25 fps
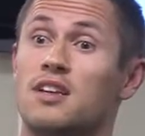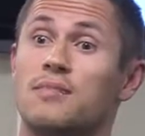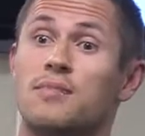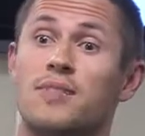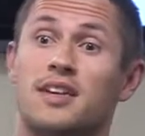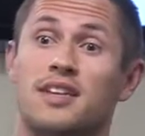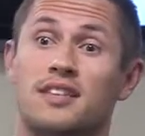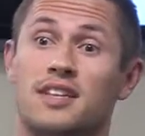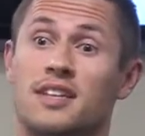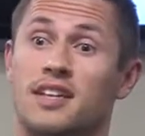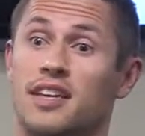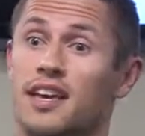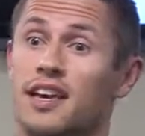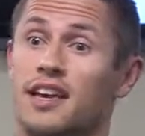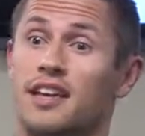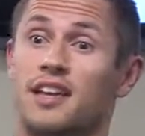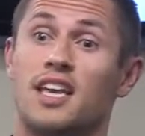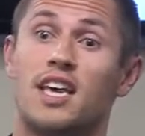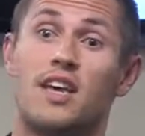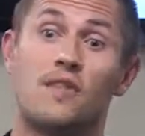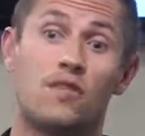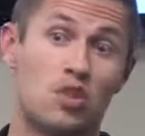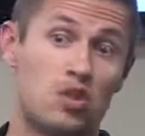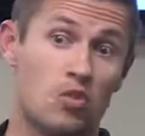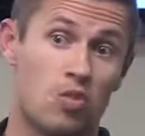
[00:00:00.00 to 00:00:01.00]
Because again,
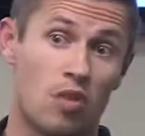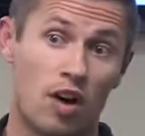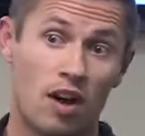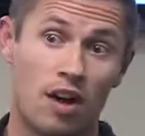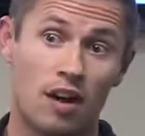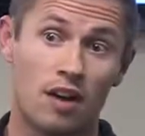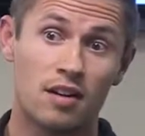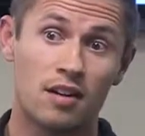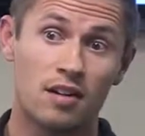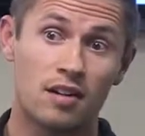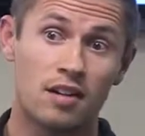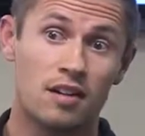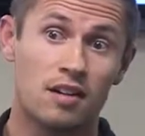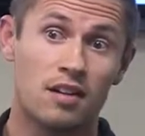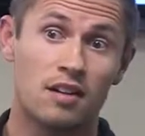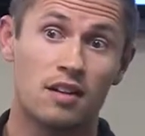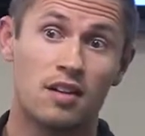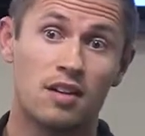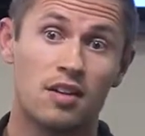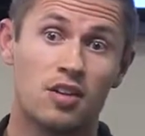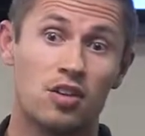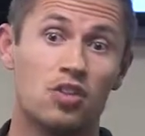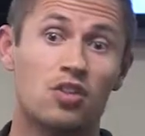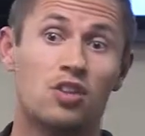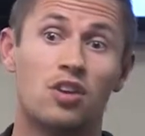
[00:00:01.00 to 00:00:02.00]
if you are,
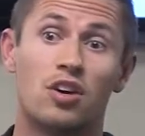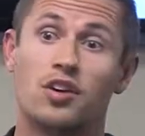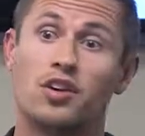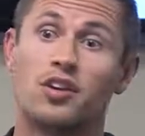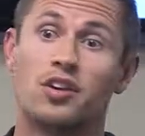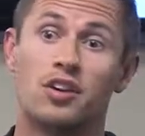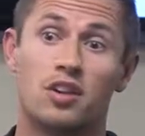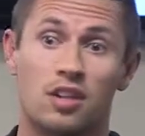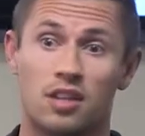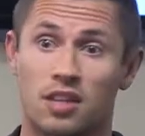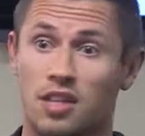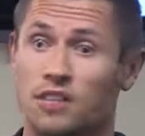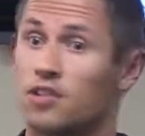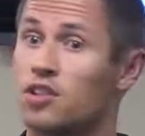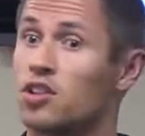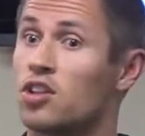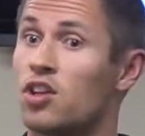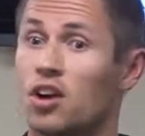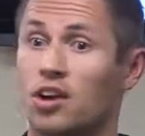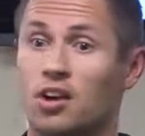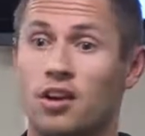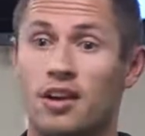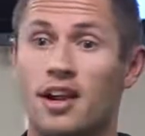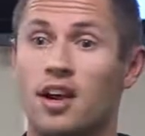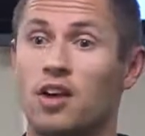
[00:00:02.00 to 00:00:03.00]
you're going to live a
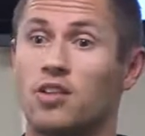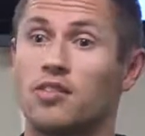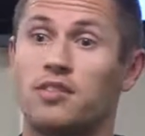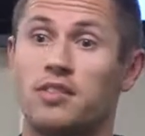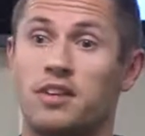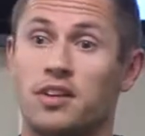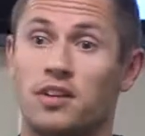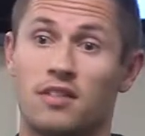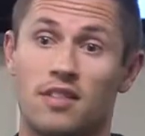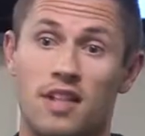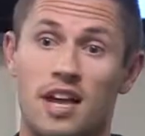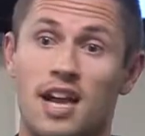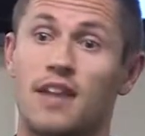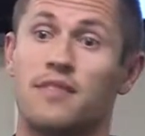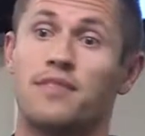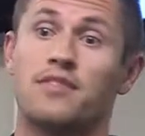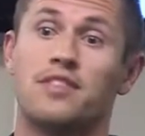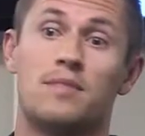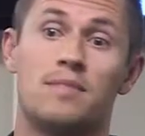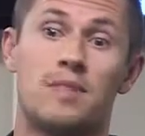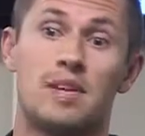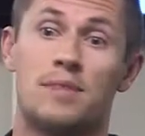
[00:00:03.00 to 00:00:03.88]
longer, healthier life than